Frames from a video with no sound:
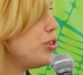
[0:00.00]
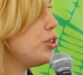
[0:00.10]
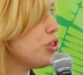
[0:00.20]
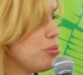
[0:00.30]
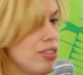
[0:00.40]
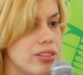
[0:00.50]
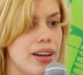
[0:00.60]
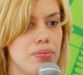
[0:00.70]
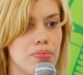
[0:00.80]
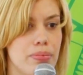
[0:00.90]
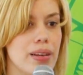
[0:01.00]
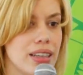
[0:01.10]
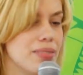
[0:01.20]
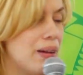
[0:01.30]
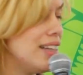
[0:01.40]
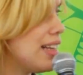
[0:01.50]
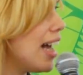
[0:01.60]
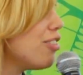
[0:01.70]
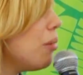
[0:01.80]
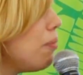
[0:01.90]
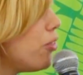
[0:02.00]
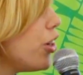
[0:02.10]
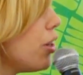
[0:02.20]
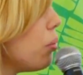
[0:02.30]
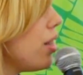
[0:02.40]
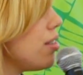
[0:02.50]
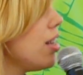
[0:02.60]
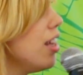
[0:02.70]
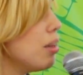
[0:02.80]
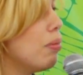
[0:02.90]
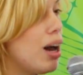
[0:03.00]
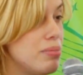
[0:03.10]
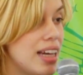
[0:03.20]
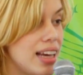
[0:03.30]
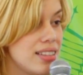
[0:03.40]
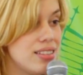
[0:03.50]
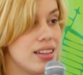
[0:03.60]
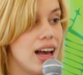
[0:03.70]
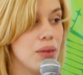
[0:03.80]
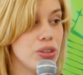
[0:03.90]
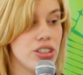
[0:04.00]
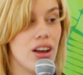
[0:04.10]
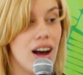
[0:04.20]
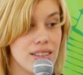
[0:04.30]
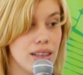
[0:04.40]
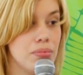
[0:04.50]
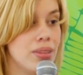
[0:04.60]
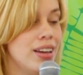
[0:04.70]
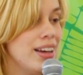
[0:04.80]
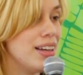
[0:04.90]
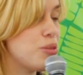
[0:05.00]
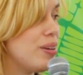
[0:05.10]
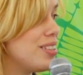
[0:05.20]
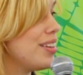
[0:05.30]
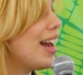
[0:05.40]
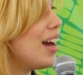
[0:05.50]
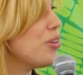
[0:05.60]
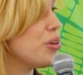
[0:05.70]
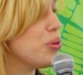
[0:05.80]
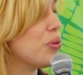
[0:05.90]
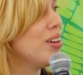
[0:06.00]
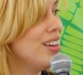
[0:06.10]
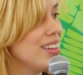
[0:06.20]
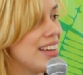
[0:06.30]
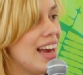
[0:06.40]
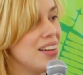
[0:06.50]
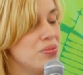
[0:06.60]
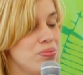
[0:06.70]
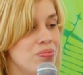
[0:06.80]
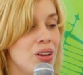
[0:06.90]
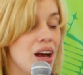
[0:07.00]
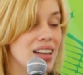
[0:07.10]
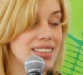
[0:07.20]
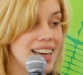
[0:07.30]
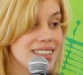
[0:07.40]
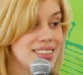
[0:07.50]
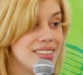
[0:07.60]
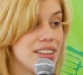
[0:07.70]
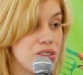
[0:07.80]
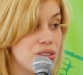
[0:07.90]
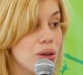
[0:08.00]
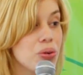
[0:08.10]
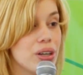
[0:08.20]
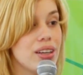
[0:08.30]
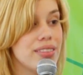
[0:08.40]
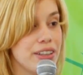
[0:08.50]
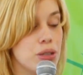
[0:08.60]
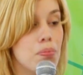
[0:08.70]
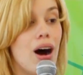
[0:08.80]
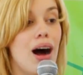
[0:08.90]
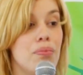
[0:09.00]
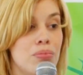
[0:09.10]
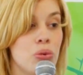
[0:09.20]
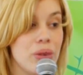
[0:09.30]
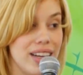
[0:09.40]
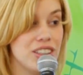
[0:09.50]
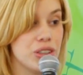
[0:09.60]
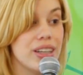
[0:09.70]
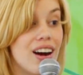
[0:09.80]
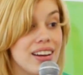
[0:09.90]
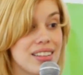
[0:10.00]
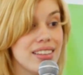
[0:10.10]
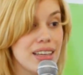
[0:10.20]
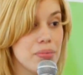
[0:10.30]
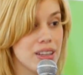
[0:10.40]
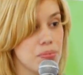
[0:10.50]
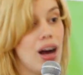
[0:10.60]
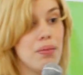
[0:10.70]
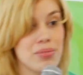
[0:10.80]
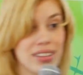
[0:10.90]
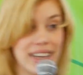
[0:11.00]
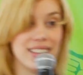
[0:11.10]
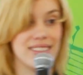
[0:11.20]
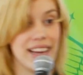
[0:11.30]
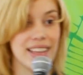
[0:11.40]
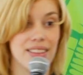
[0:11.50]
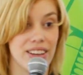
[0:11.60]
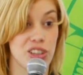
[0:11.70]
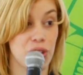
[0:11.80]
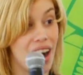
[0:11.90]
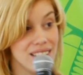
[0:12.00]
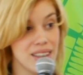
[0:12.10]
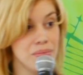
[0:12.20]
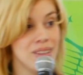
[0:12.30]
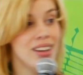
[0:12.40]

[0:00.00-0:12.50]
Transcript: introduced to me by Zach from Upverter was the mom test, which is awesome. It's basically, how do you get a test that's so good that your mom would answer it honestly, because moms like to say that things are awesome.